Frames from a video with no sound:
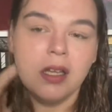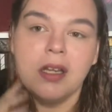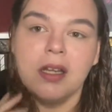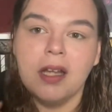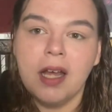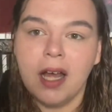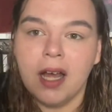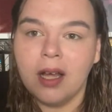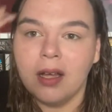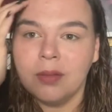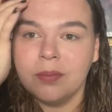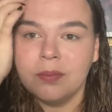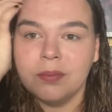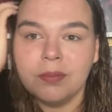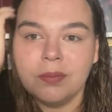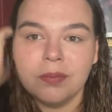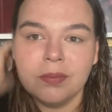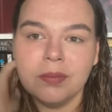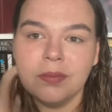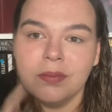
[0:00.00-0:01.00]

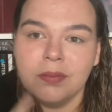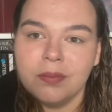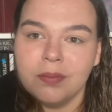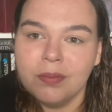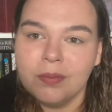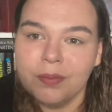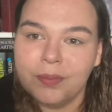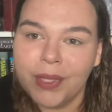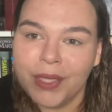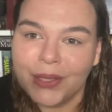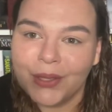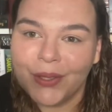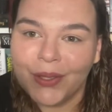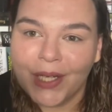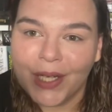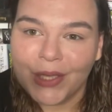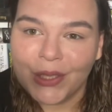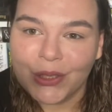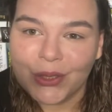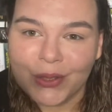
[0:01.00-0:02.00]
um pick your
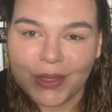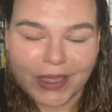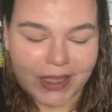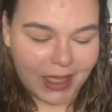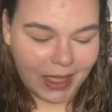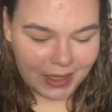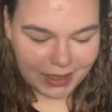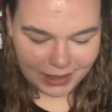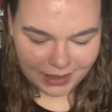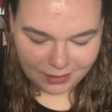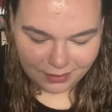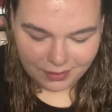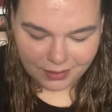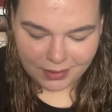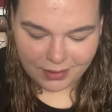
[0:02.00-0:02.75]
next read i